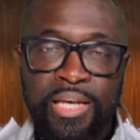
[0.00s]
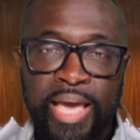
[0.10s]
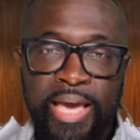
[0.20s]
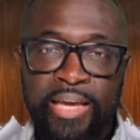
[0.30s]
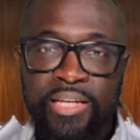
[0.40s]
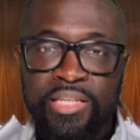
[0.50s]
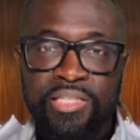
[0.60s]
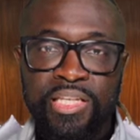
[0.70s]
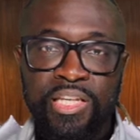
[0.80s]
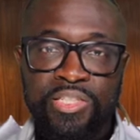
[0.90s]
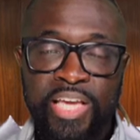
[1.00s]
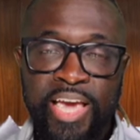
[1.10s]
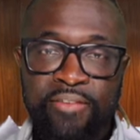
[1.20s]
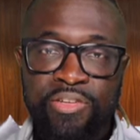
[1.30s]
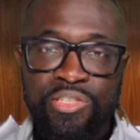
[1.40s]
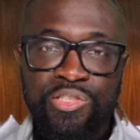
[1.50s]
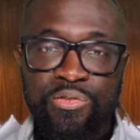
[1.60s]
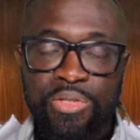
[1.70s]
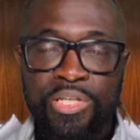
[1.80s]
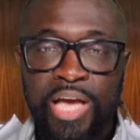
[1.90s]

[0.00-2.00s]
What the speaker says: And he said to every student,